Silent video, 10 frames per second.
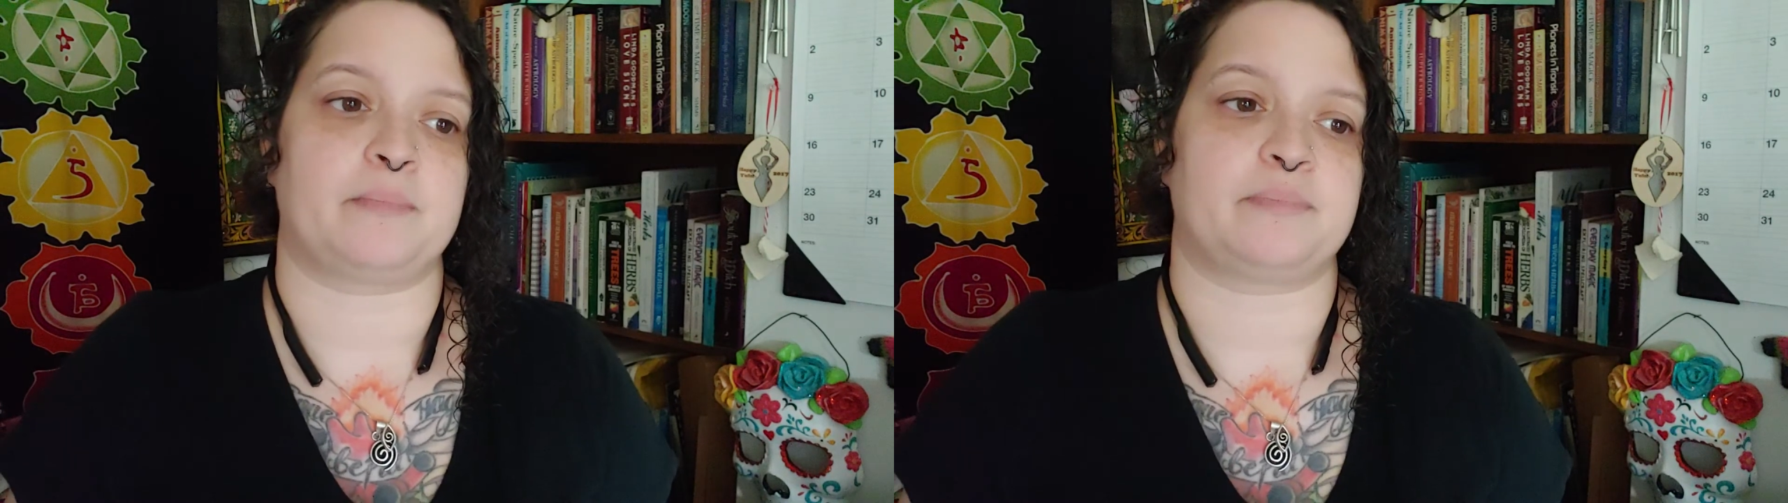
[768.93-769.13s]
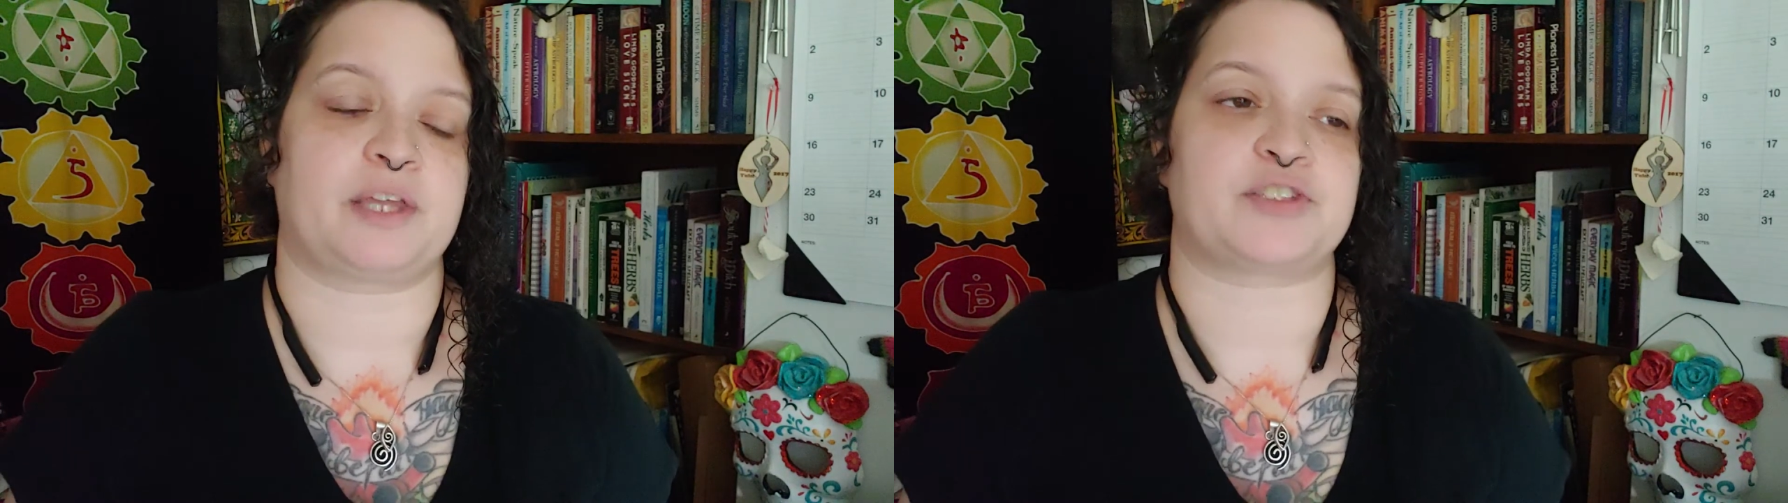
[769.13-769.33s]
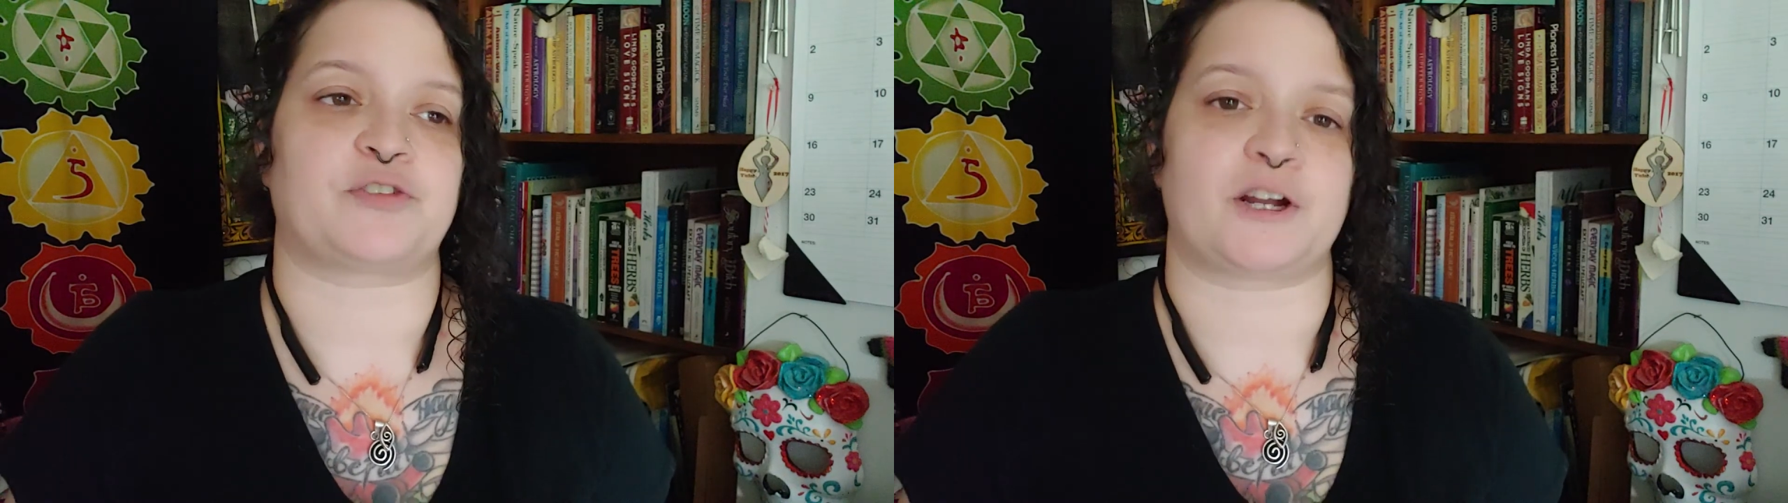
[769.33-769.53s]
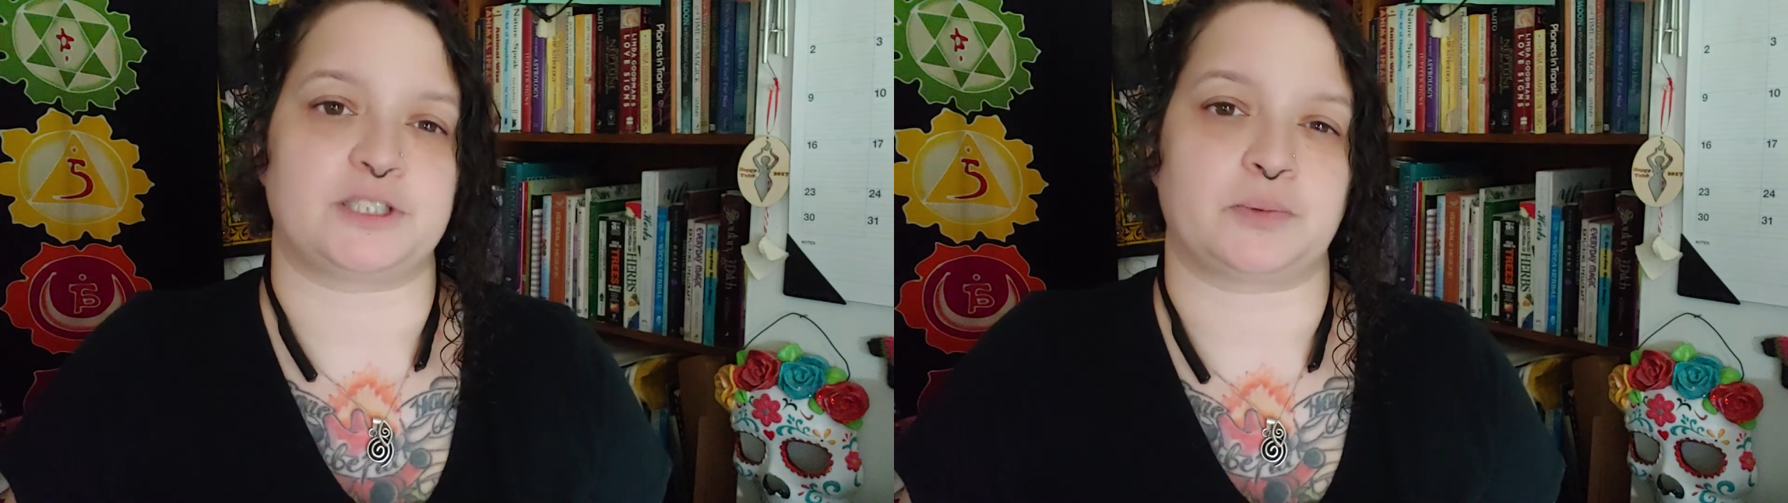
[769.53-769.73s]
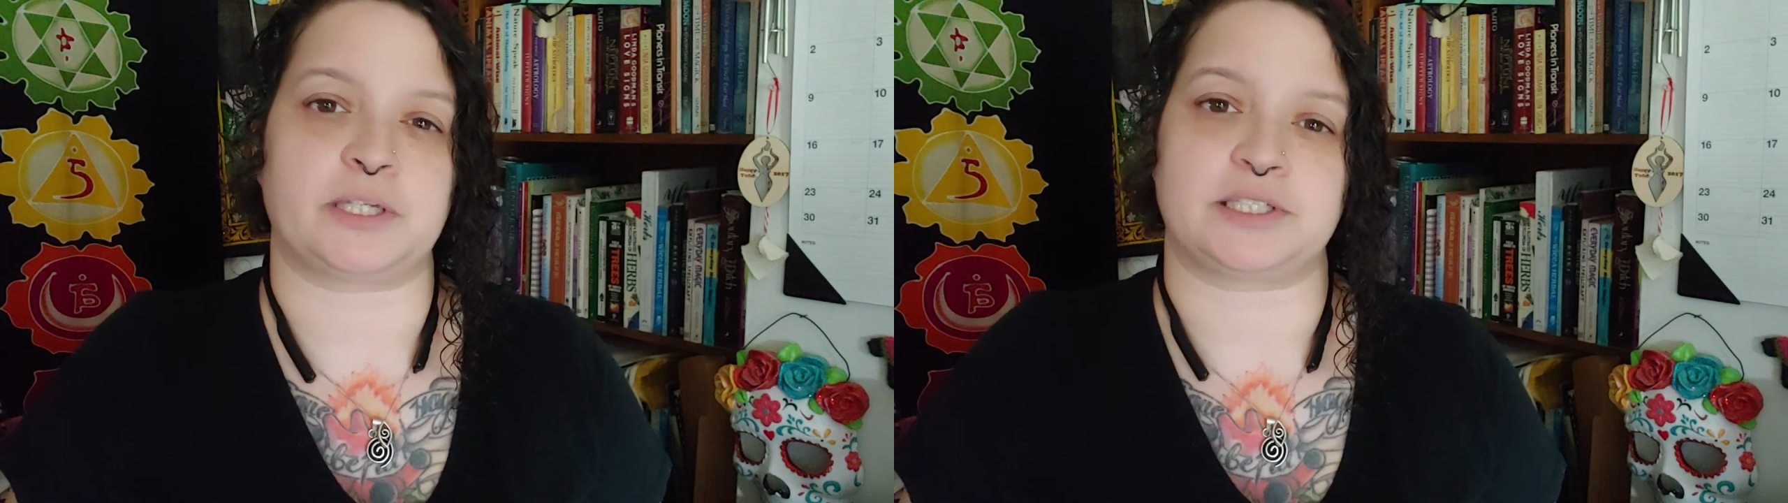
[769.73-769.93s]
That's fine
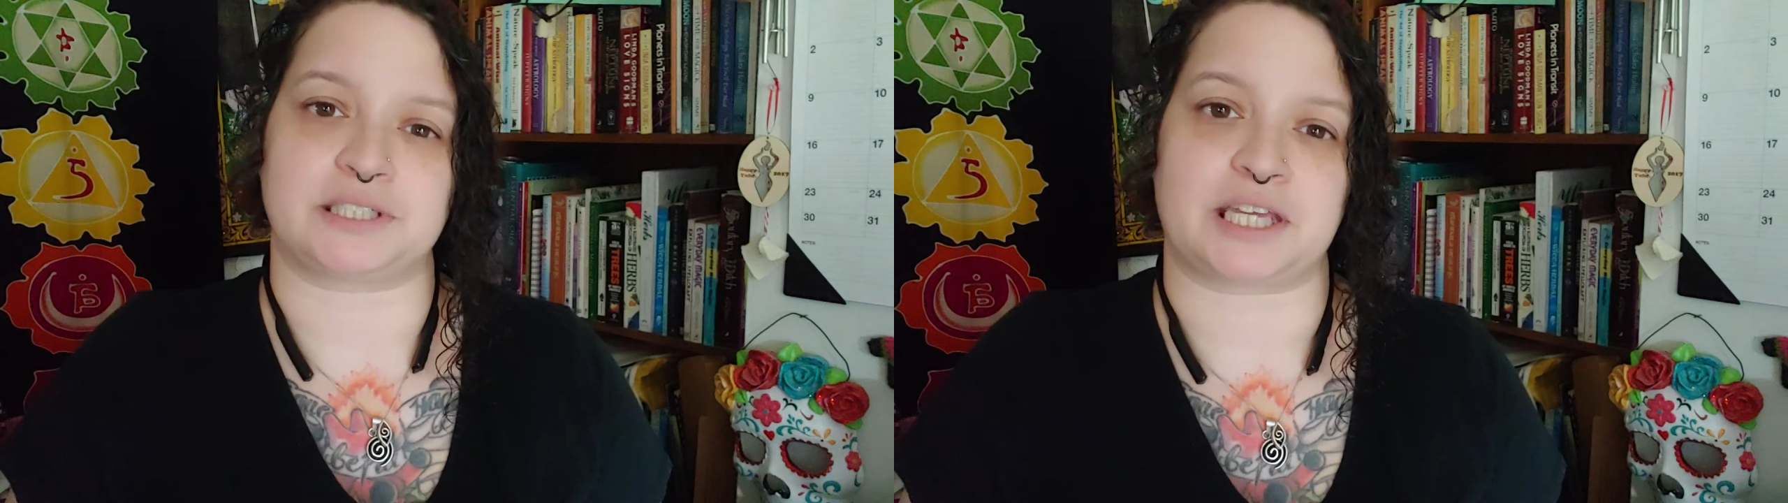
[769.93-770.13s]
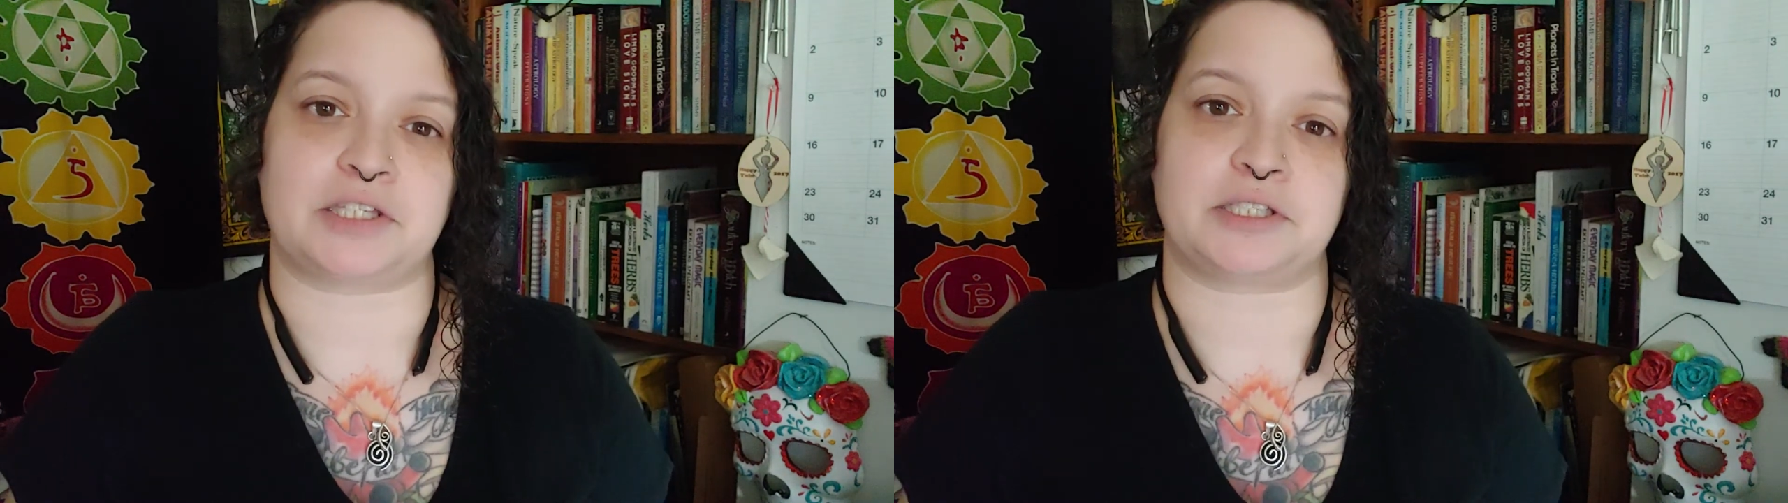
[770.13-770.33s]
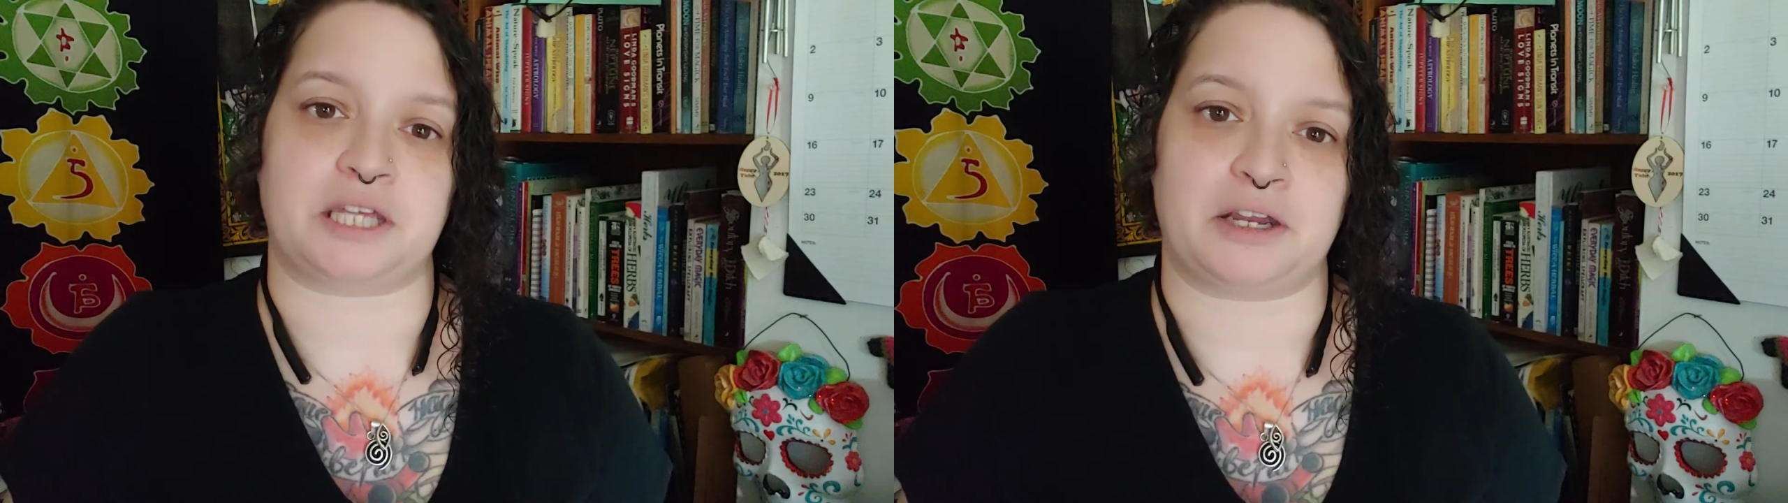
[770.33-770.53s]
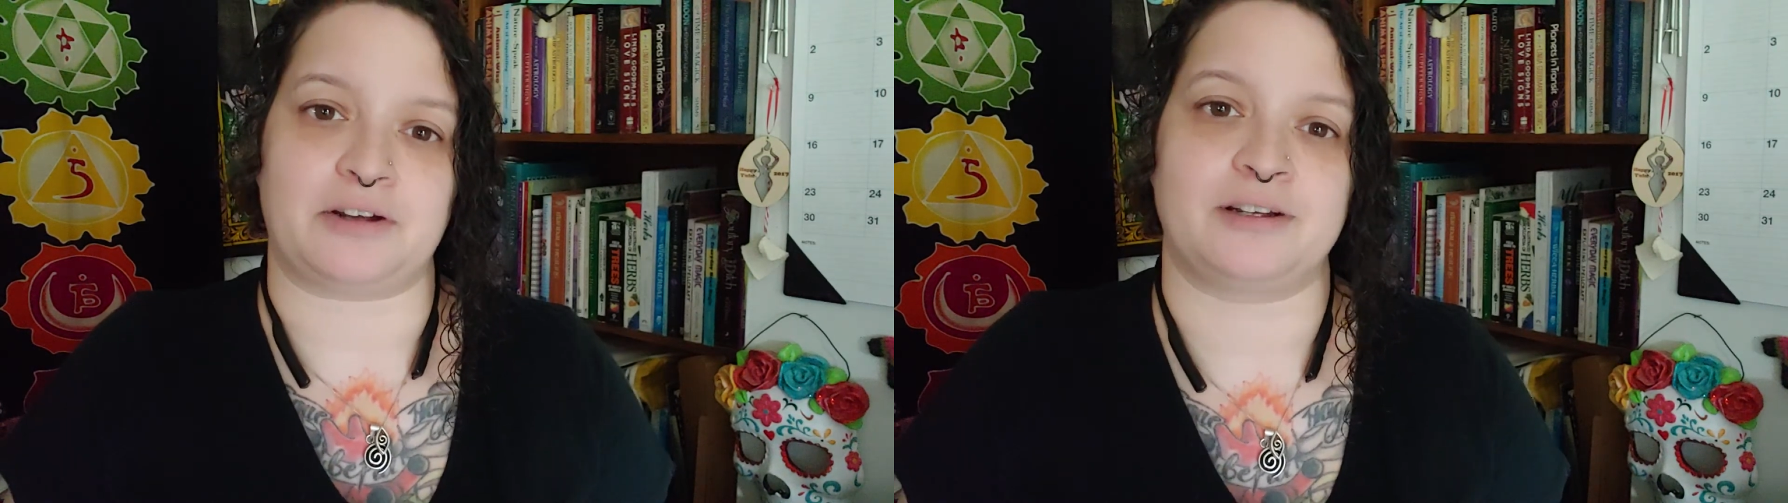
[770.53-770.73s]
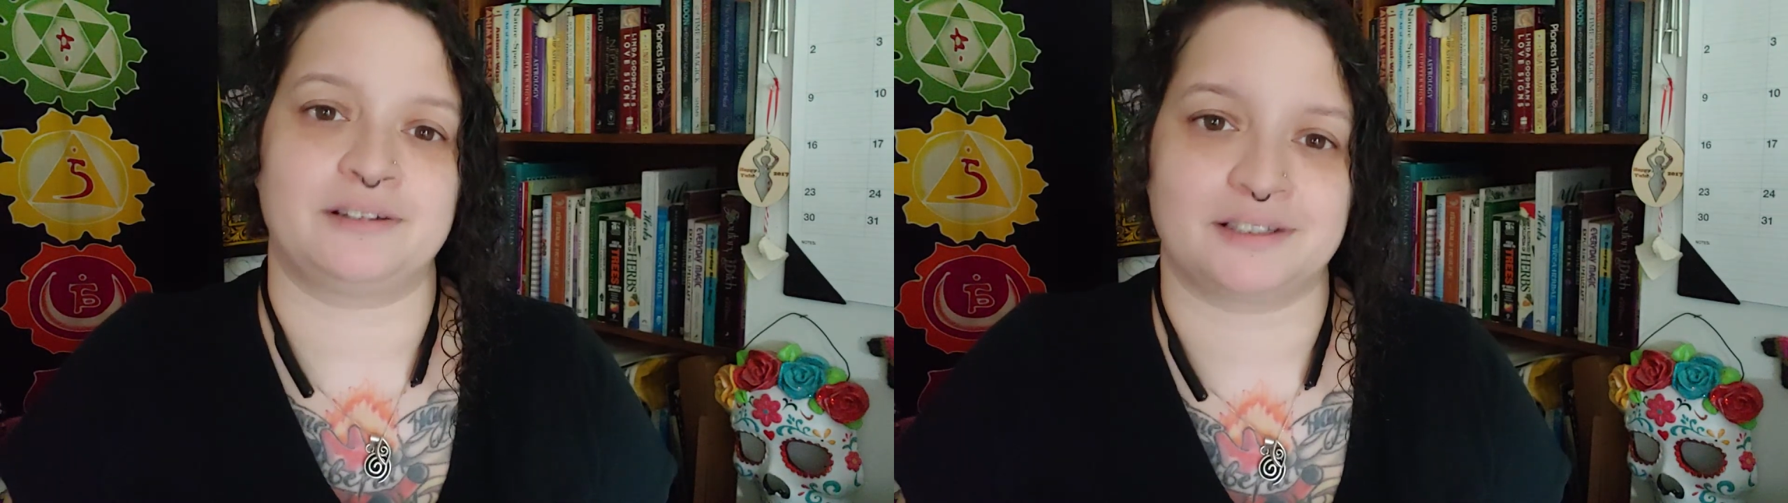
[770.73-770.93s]
till we get to the end of the year,